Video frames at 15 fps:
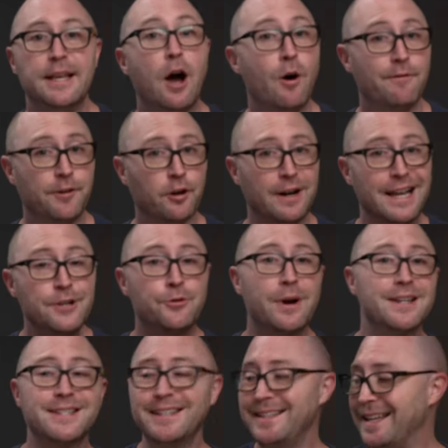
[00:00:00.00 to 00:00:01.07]
Now, if you're
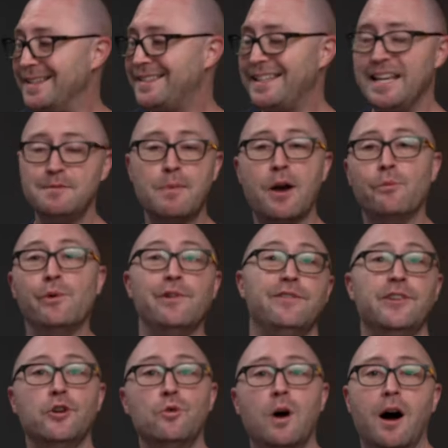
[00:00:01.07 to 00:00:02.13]
interested in seeing my
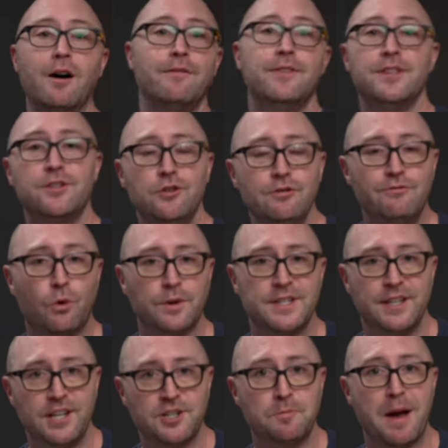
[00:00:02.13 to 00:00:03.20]
review of this new
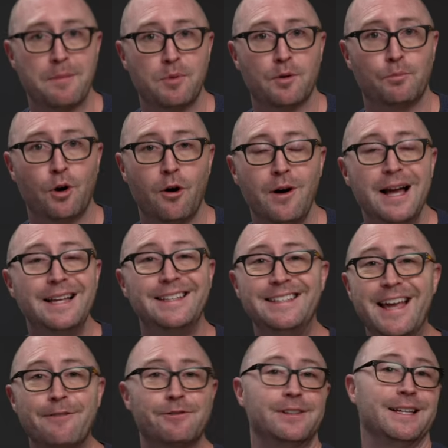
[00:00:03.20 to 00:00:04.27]
fourteen inch MacBook Pro,
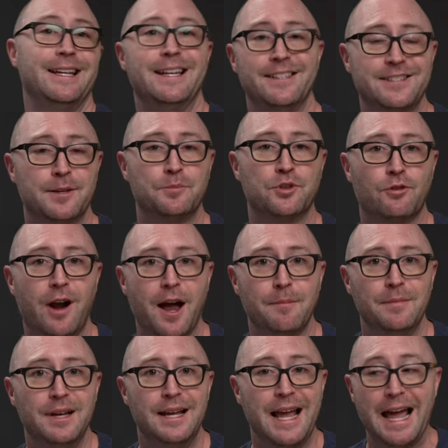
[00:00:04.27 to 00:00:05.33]
definitely hit subscribe.
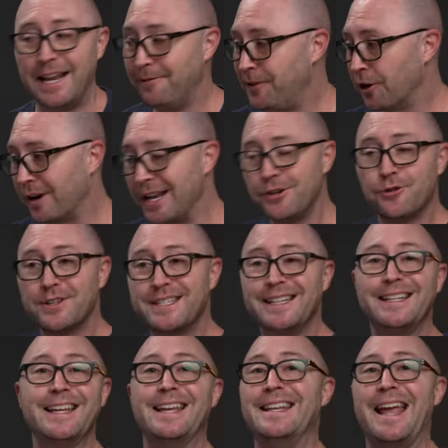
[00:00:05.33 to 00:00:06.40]
And if you're
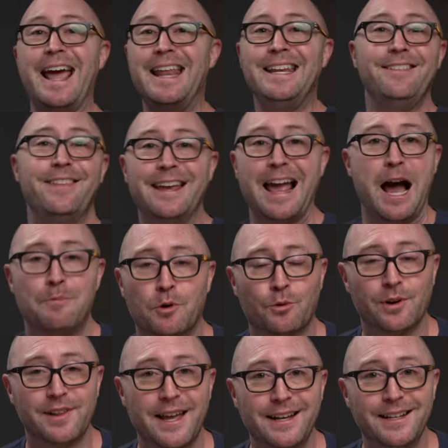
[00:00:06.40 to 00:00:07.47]
interested in anything Apple
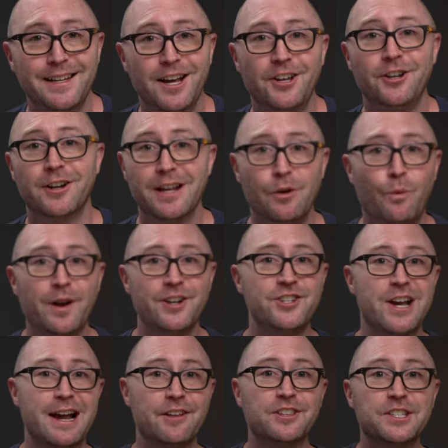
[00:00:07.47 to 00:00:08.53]
related, you're gonna wanna
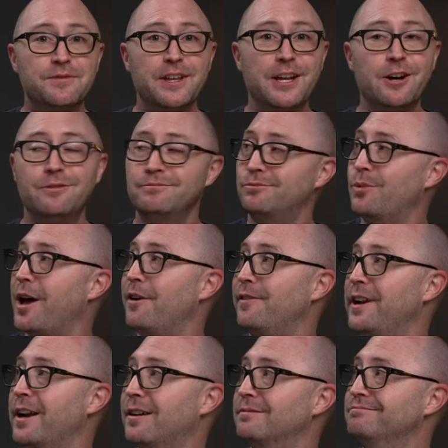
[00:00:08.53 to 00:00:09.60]
check out this video right over
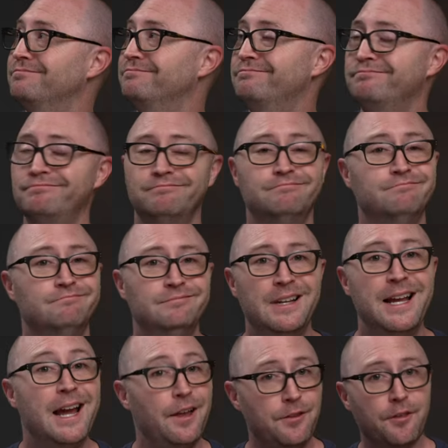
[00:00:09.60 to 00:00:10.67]
here.
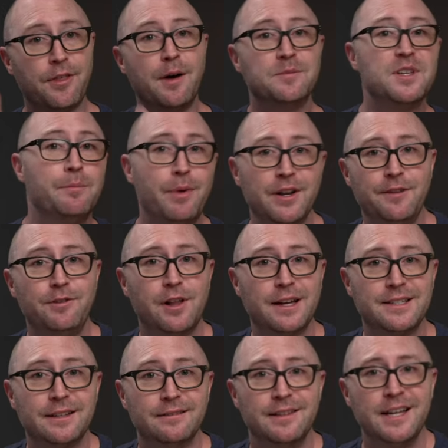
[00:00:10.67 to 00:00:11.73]
Hit the thumbs up button if you
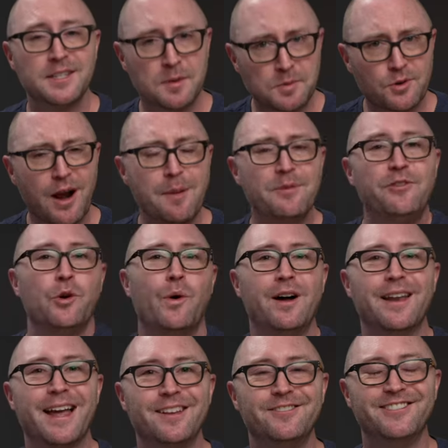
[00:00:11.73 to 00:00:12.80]
liked it, hit subscribe if you want,
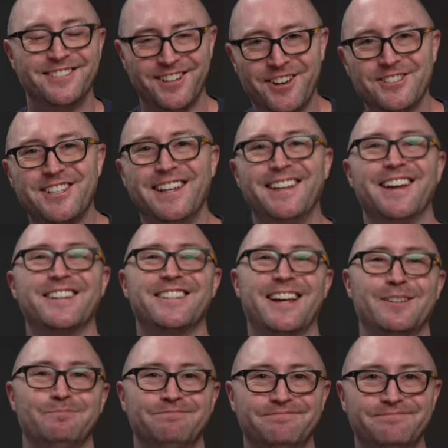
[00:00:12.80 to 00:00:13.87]
and I'll see you next time.